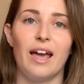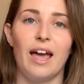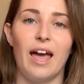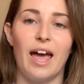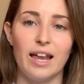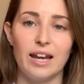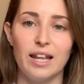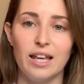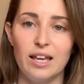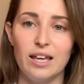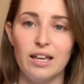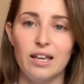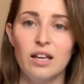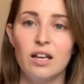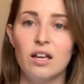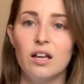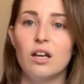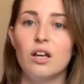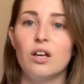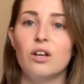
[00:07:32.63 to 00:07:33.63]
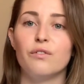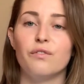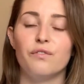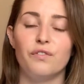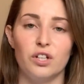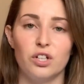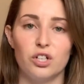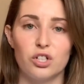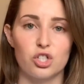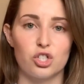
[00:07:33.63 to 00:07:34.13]
any
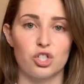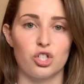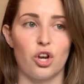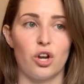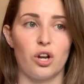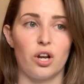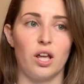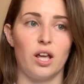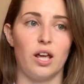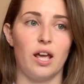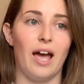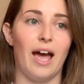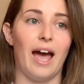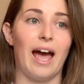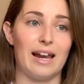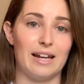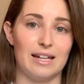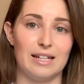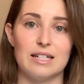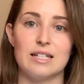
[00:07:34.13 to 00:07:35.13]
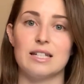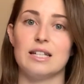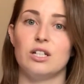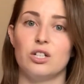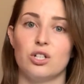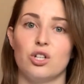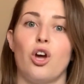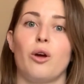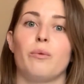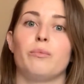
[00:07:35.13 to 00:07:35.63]
fitness journey and in
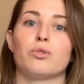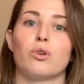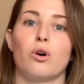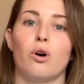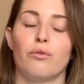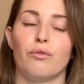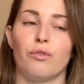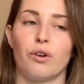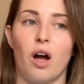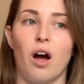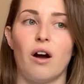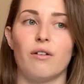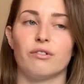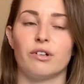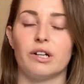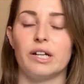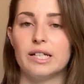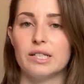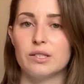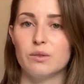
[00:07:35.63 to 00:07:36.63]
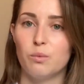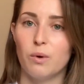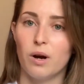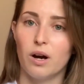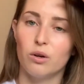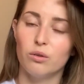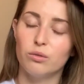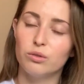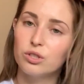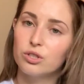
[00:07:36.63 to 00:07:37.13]
terms of recovery as
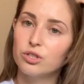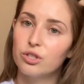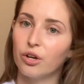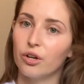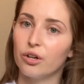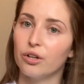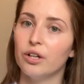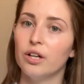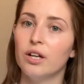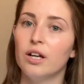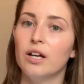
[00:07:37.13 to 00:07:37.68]
well. So